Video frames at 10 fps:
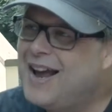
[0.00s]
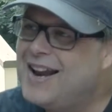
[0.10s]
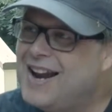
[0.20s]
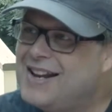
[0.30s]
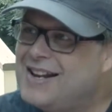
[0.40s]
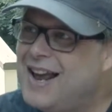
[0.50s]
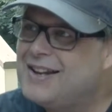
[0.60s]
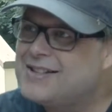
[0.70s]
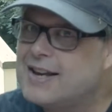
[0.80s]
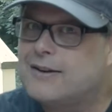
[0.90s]
And
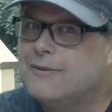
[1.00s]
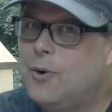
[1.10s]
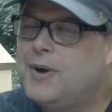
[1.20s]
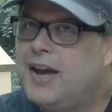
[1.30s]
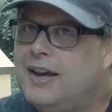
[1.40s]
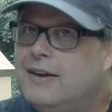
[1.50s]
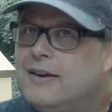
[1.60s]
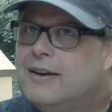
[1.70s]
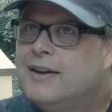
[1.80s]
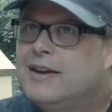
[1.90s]
it's like, okay,
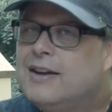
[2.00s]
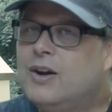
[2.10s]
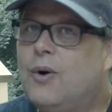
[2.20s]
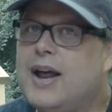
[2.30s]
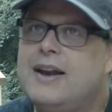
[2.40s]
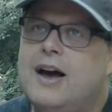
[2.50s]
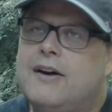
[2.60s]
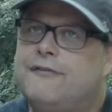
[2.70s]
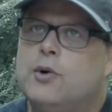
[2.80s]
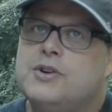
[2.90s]
and
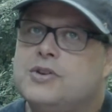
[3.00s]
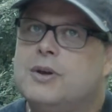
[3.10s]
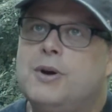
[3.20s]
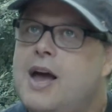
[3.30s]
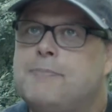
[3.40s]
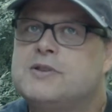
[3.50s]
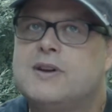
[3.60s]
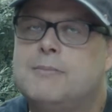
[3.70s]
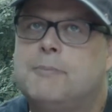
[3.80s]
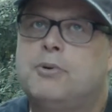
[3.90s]
unfortunately what happens,
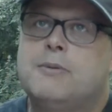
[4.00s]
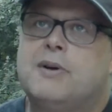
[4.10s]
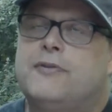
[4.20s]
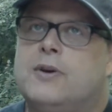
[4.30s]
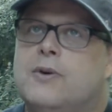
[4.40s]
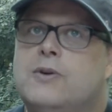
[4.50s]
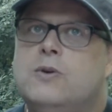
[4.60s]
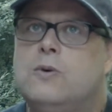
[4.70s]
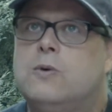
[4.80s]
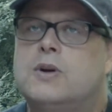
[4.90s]
and I'm not pointing my finger at
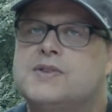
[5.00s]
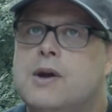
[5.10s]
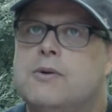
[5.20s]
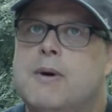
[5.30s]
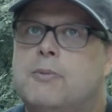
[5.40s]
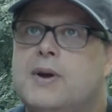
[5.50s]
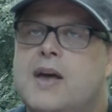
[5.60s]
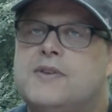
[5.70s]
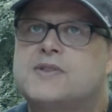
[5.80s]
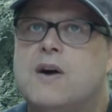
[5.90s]
you, because I remember we
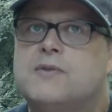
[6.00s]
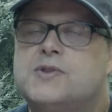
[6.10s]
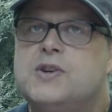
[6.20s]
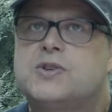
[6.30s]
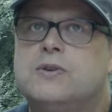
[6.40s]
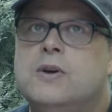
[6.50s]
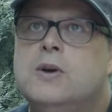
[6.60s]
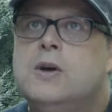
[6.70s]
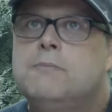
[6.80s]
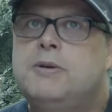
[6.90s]
had this conversation.
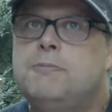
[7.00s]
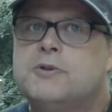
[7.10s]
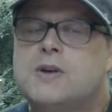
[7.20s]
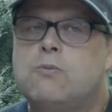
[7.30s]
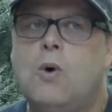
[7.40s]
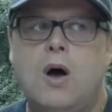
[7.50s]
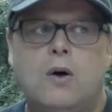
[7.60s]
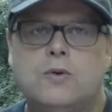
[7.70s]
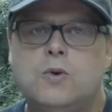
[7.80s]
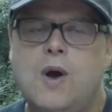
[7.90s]
People said,
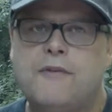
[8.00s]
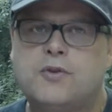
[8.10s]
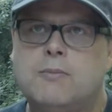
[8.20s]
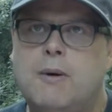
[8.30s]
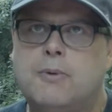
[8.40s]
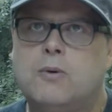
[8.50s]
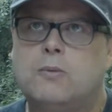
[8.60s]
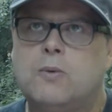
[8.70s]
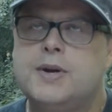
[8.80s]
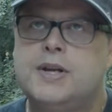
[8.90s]
well, you have to remember
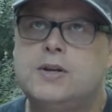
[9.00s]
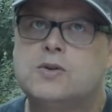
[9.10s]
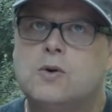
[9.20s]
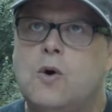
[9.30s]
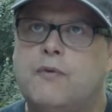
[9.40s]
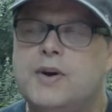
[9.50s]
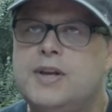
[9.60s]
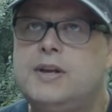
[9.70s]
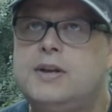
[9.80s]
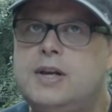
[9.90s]
what he took over.
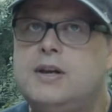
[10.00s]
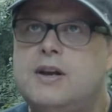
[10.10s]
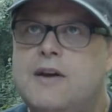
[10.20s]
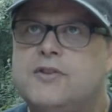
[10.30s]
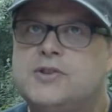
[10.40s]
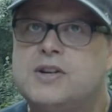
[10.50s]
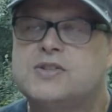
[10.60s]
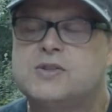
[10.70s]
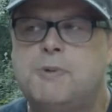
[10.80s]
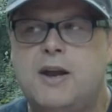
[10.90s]
He didn't have a chance
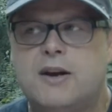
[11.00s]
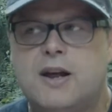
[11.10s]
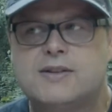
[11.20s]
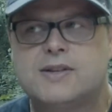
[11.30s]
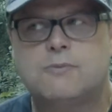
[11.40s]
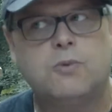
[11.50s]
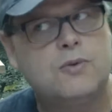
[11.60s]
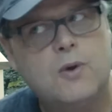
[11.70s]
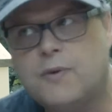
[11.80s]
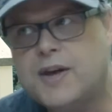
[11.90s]
to spend. And I said, well,
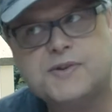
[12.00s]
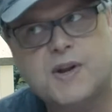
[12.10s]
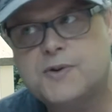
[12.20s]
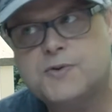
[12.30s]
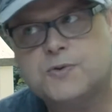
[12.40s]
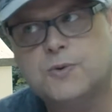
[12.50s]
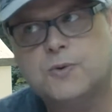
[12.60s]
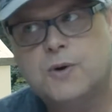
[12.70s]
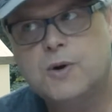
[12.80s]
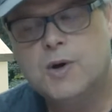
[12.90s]
no, that's not
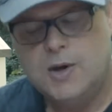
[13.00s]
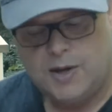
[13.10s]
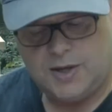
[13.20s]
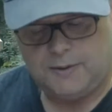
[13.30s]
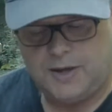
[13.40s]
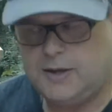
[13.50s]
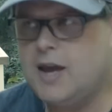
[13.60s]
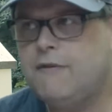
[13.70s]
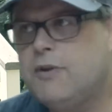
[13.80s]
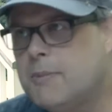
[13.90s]
true. He
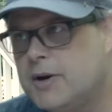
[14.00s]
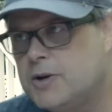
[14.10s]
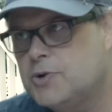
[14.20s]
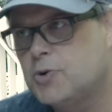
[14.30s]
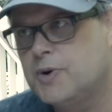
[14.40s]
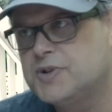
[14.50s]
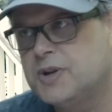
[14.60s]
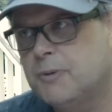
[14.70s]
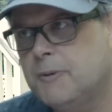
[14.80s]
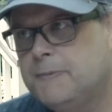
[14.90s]
gave the money to Jordan
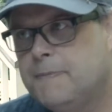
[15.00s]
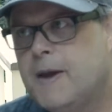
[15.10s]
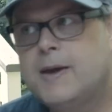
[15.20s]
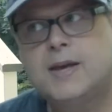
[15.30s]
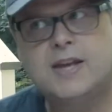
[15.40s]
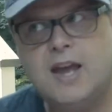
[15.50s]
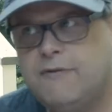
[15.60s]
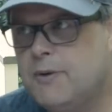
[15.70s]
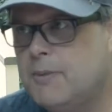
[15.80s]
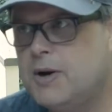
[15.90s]
Zimmerman. He
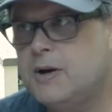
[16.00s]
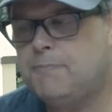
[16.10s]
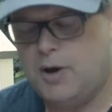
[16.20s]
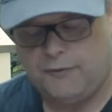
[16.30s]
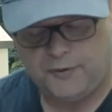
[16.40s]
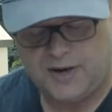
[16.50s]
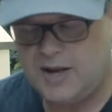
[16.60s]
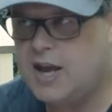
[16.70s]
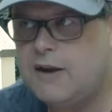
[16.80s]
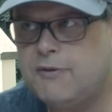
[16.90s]
gave the money to Pelfrey. He
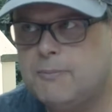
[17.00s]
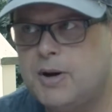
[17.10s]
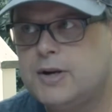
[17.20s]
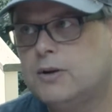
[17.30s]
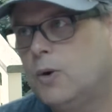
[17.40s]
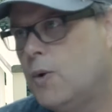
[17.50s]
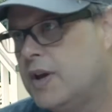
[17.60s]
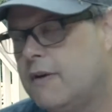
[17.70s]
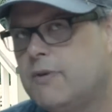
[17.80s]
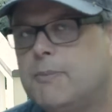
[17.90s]
gave the money to Lowe. He
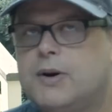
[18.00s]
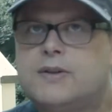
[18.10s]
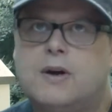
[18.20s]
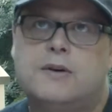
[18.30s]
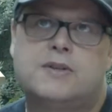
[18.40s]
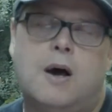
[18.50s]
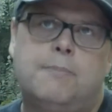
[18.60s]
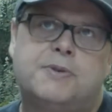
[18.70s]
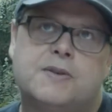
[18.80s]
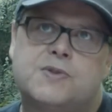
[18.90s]
gave the money to
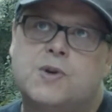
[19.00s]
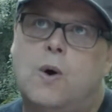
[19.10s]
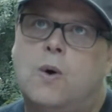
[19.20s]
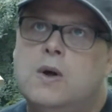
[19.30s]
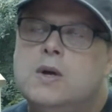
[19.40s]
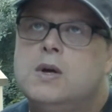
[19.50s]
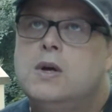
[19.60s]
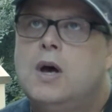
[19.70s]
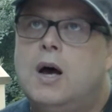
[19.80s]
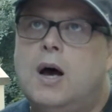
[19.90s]
Upton. So
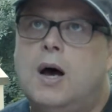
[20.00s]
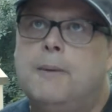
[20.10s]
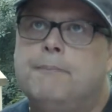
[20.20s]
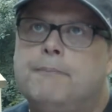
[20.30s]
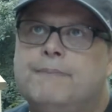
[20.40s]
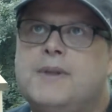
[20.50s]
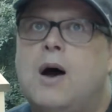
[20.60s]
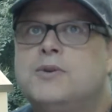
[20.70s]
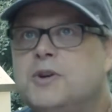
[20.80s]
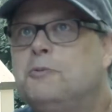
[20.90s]

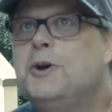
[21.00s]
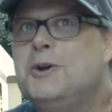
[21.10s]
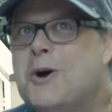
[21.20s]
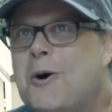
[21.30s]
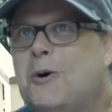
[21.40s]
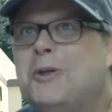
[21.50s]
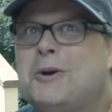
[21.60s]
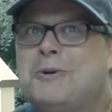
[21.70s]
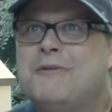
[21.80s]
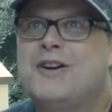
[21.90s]
now, did we know that
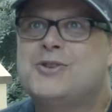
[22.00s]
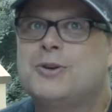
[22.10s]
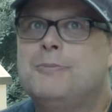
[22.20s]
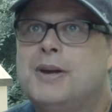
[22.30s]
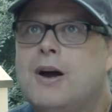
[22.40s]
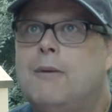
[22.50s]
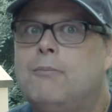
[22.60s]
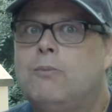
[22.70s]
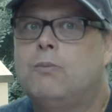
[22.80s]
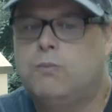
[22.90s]
it would eventually
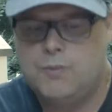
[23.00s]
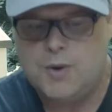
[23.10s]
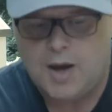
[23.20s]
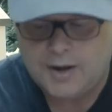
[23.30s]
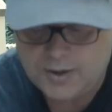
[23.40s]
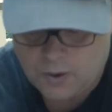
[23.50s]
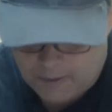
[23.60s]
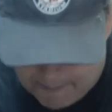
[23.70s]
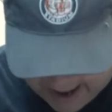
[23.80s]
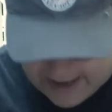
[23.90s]
become, a
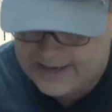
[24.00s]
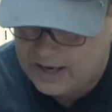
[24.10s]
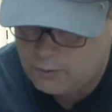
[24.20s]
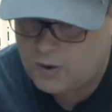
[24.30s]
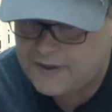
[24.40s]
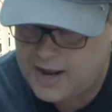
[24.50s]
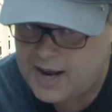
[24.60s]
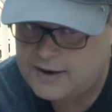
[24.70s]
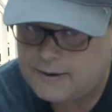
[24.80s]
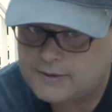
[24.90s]
mandate where they
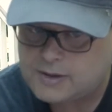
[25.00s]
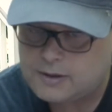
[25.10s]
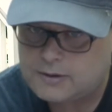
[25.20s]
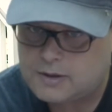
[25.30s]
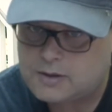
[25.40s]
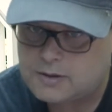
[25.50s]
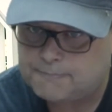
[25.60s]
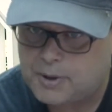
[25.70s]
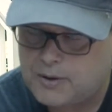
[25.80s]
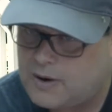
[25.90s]
had to
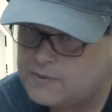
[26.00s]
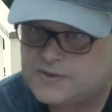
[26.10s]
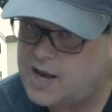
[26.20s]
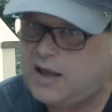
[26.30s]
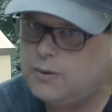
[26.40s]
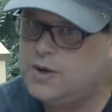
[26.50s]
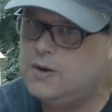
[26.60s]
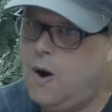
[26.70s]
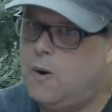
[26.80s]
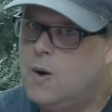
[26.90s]
pare down salary?
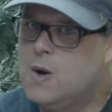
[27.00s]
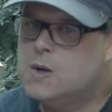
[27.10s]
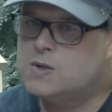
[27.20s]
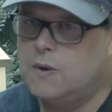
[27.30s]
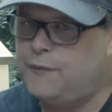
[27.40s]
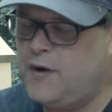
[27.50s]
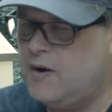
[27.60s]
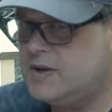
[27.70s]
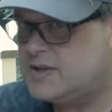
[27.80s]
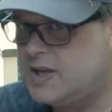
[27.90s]
No. So in
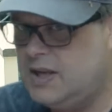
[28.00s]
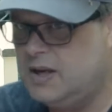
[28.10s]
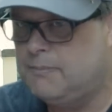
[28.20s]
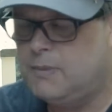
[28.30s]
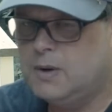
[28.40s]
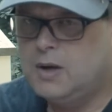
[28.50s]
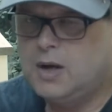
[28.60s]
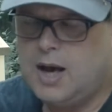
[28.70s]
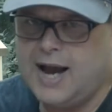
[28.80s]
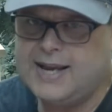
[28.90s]
fairness to him,
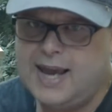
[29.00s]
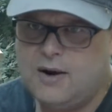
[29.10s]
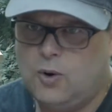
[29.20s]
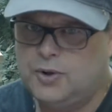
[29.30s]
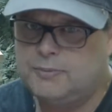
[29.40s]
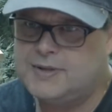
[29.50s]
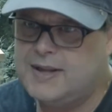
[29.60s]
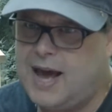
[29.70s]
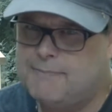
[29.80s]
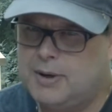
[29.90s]
I can't hold him to
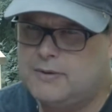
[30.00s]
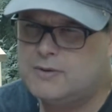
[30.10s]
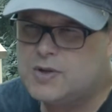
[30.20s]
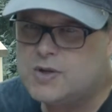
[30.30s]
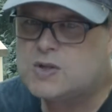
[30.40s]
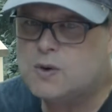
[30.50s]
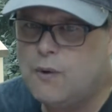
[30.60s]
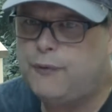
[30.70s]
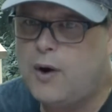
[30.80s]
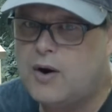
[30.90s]
that. But just
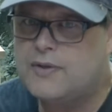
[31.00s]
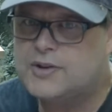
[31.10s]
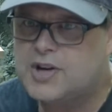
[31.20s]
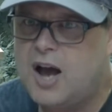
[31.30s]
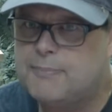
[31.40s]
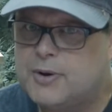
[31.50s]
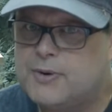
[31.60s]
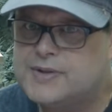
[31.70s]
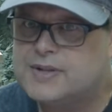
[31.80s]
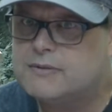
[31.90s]
so far on the job, there
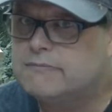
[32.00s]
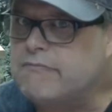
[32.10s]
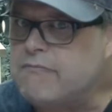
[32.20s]
isn't.